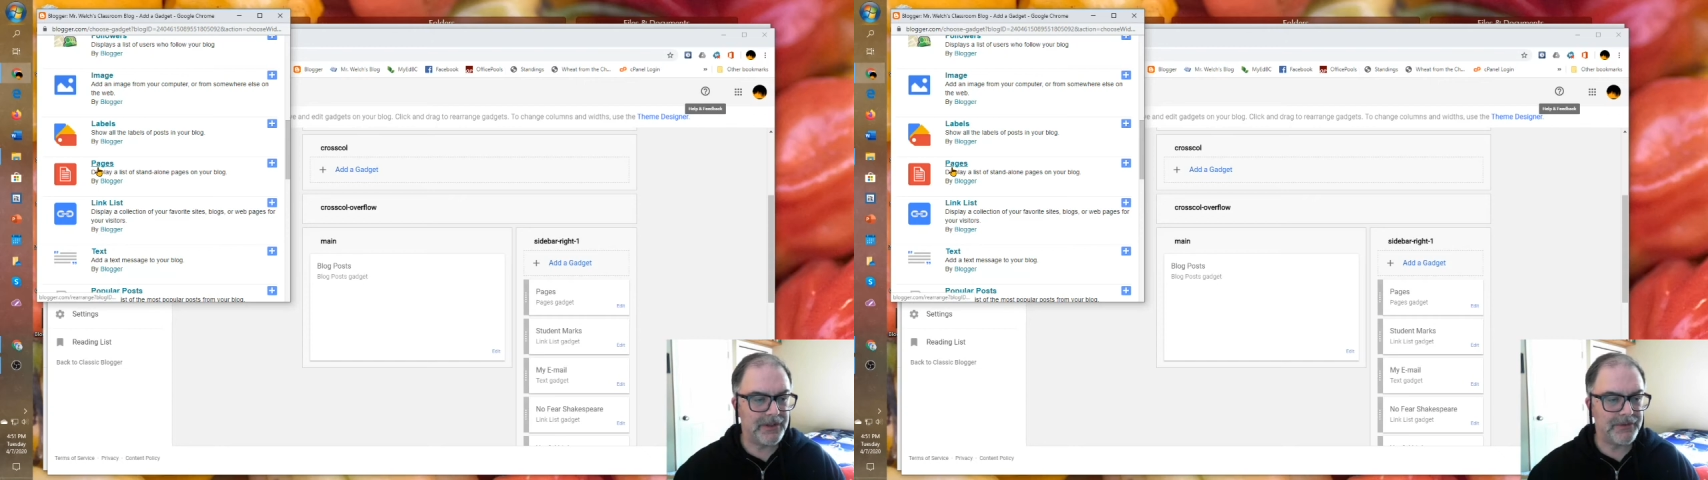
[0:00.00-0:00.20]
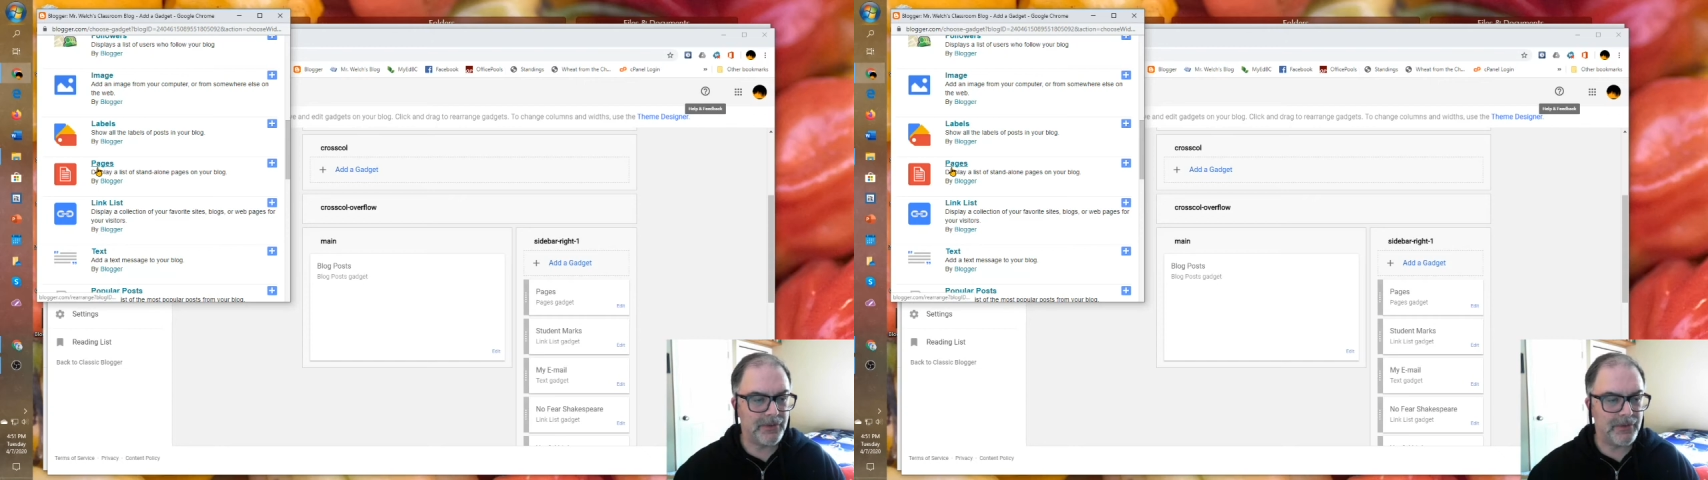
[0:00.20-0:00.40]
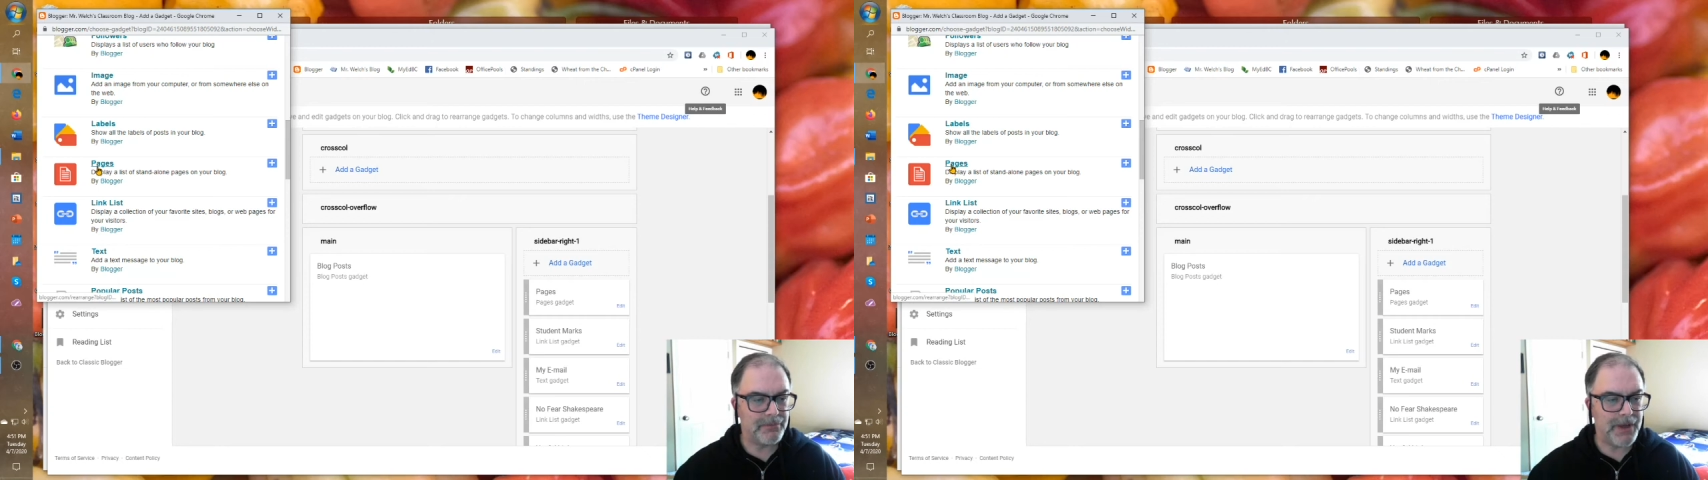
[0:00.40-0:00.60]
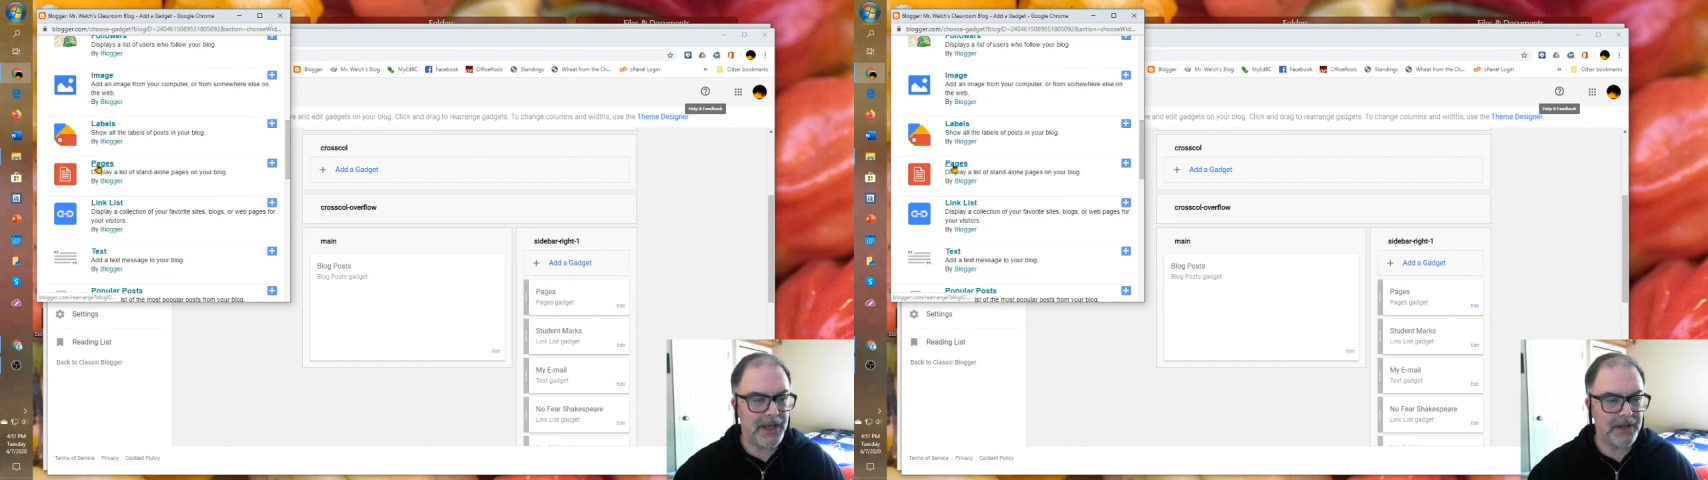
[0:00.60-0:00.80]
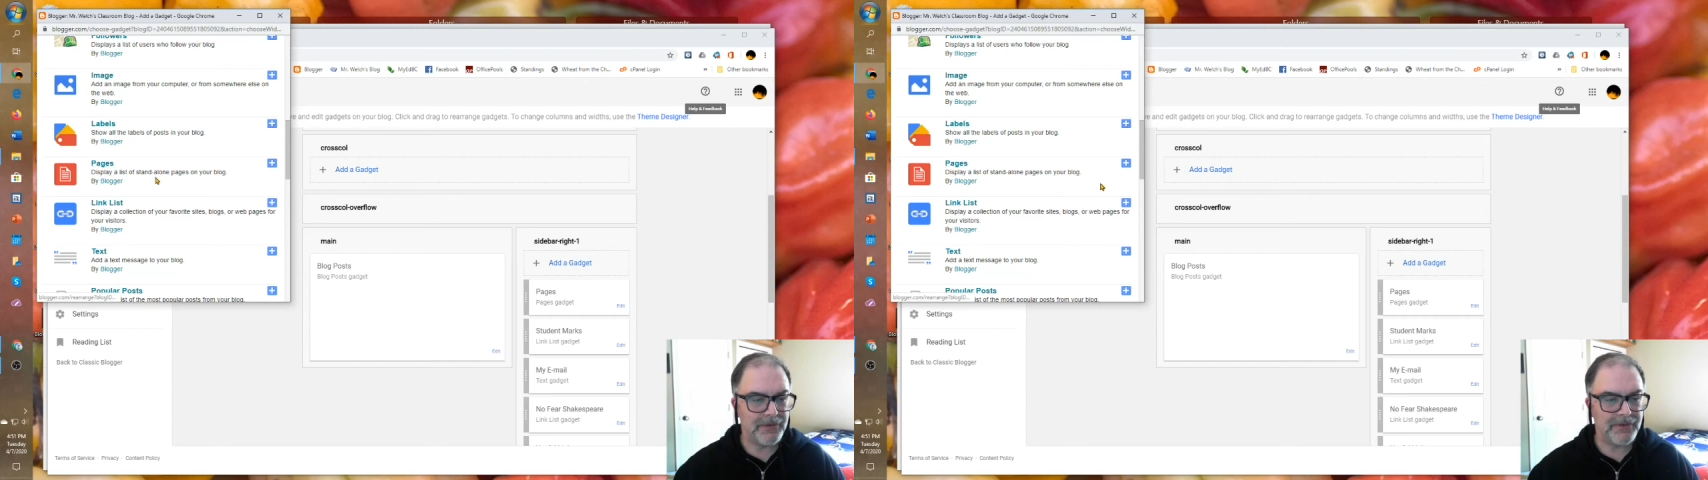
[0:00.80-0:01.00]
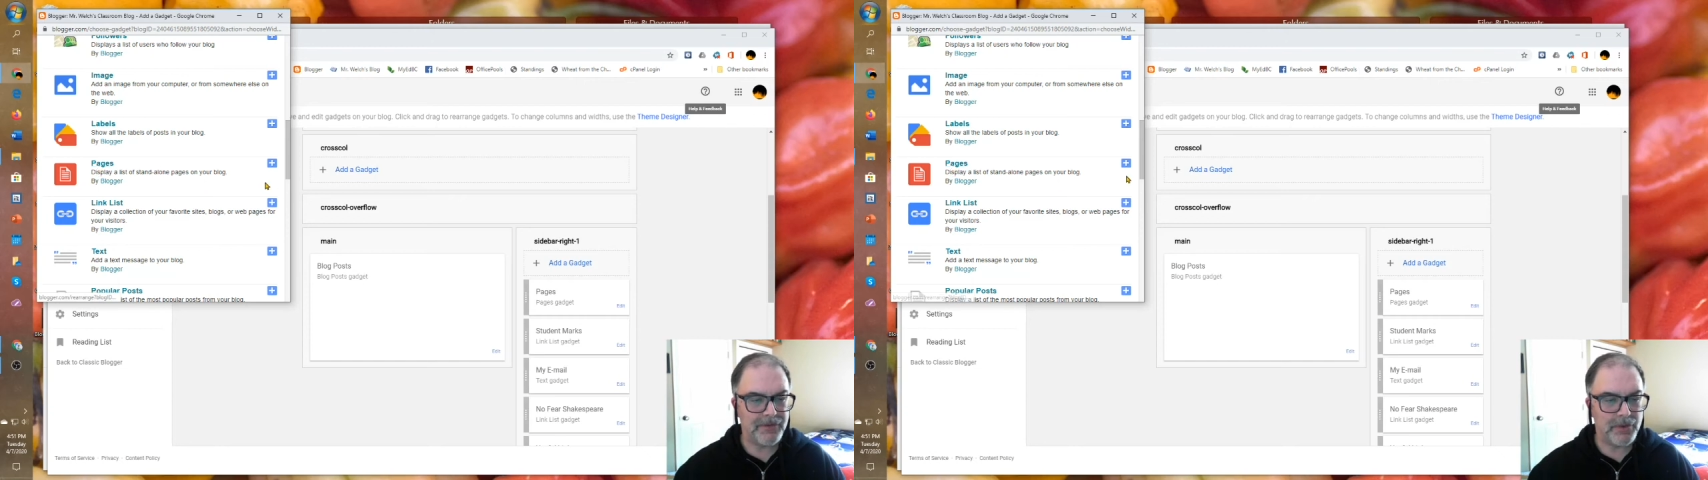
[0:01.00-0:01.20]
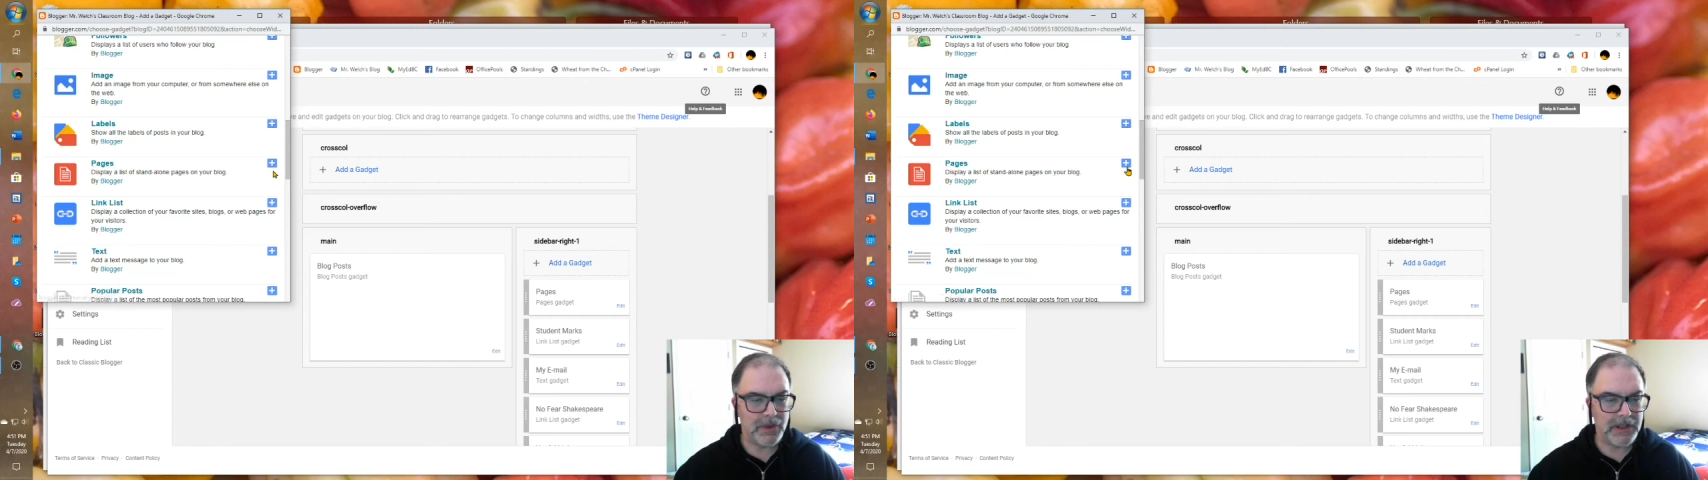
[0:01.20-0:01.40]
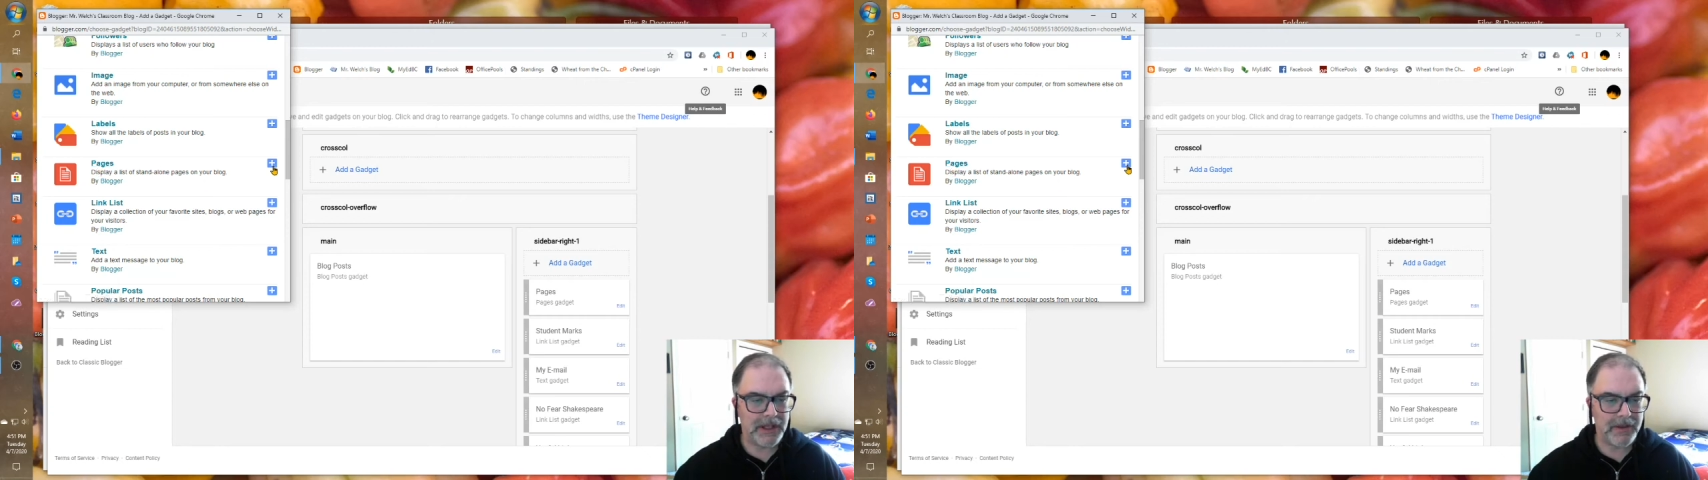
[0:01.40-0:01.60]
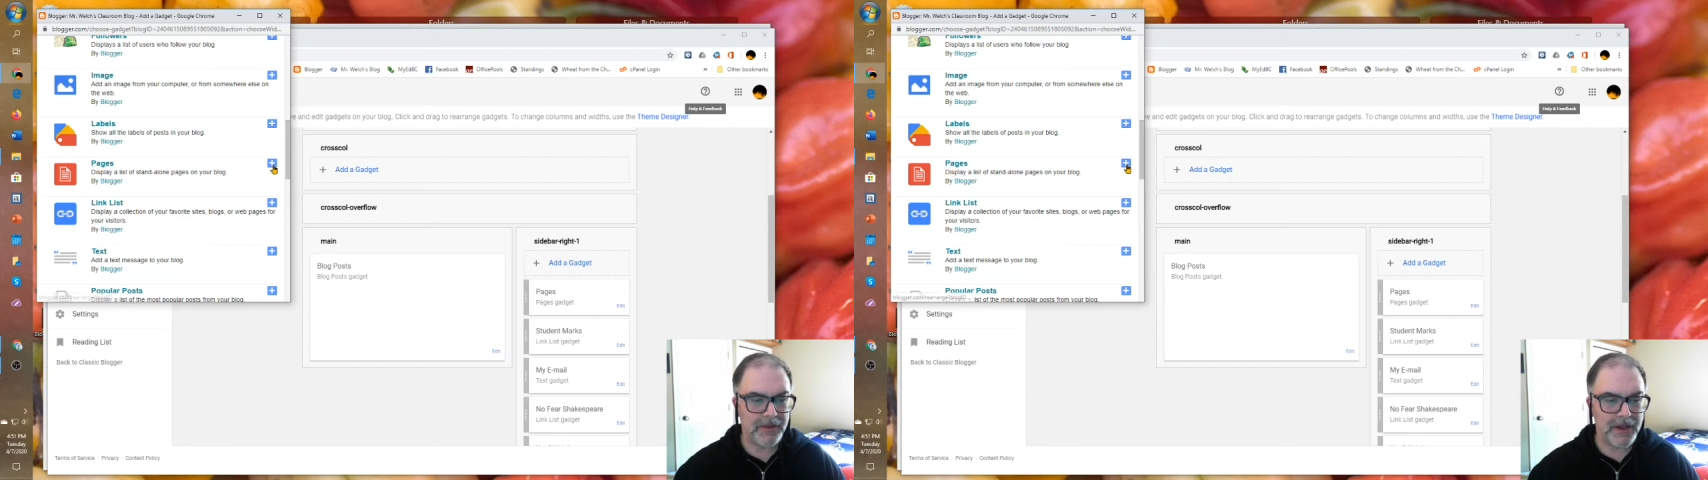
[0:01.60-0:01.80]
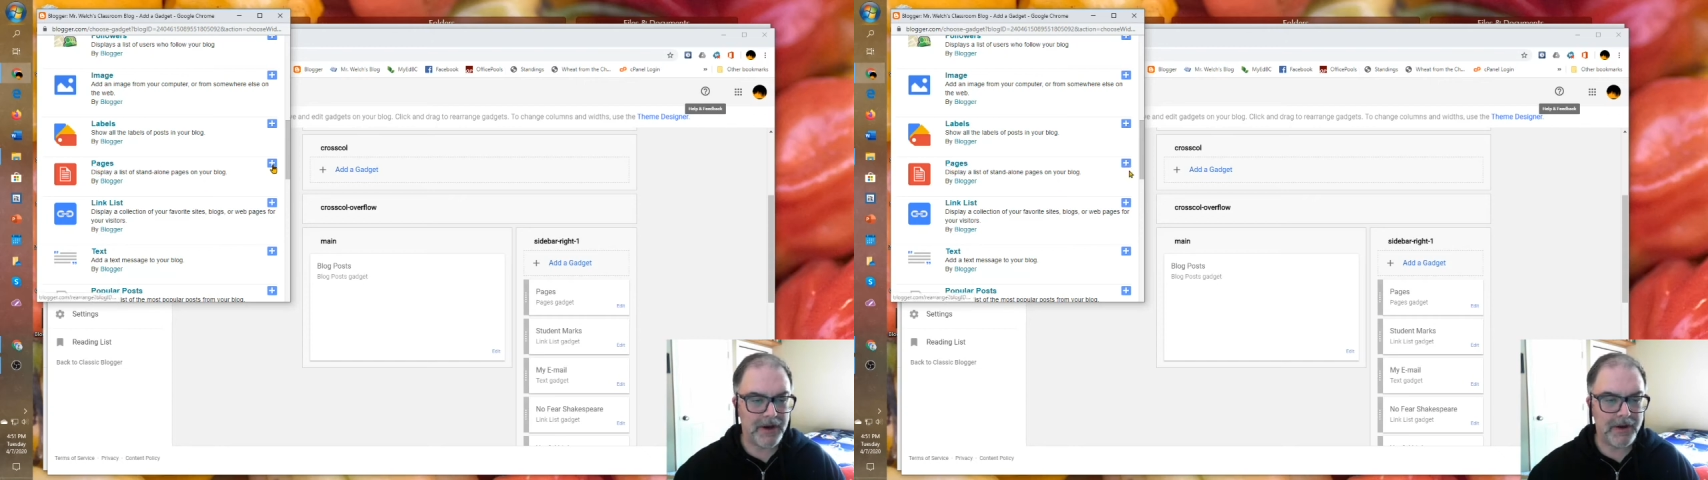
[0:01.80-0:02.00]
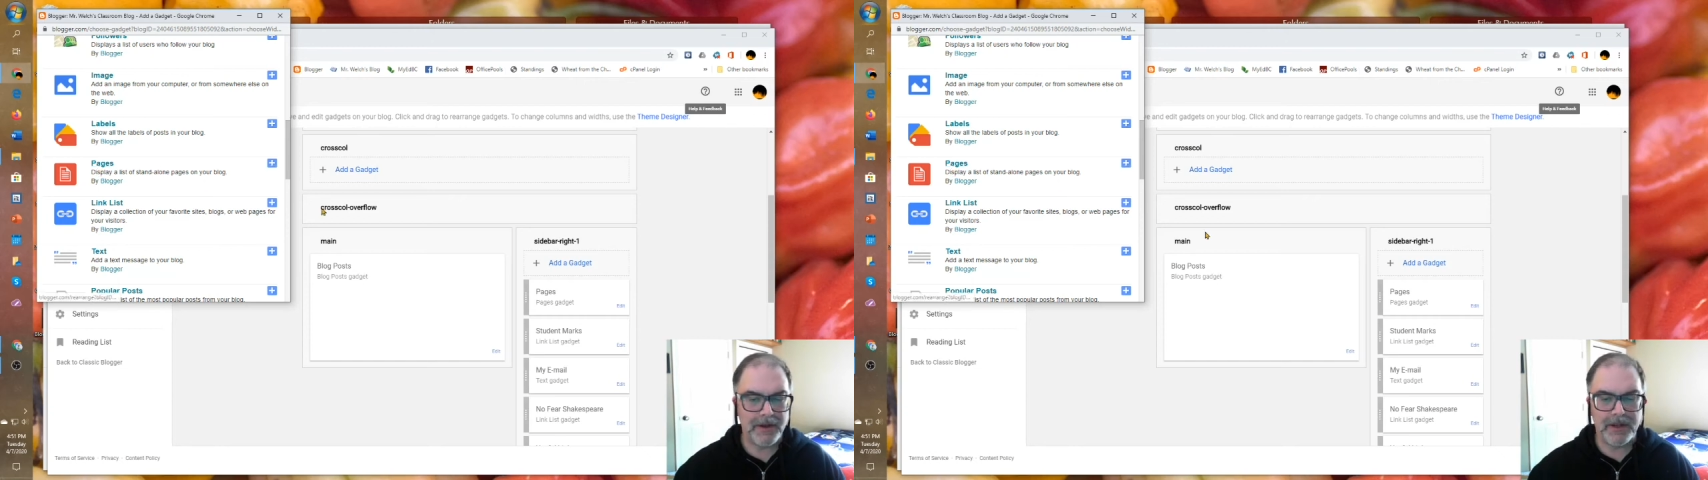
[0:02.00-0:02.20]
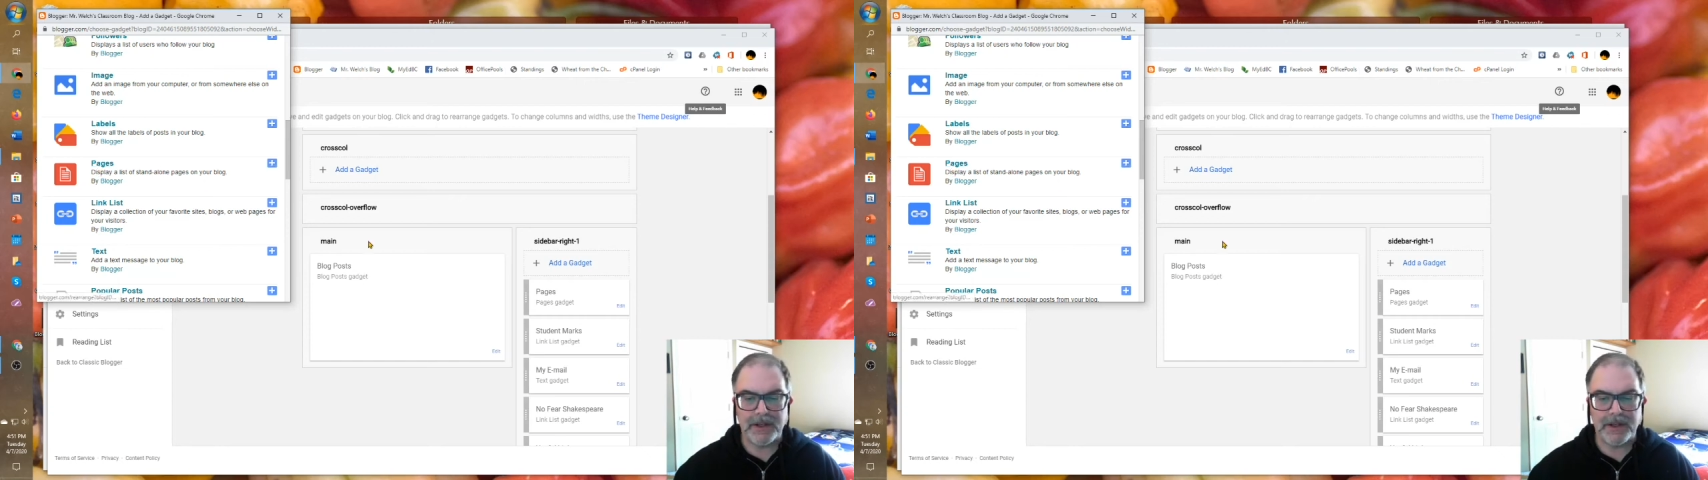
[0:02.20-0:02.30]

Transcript: So pages, if you click there,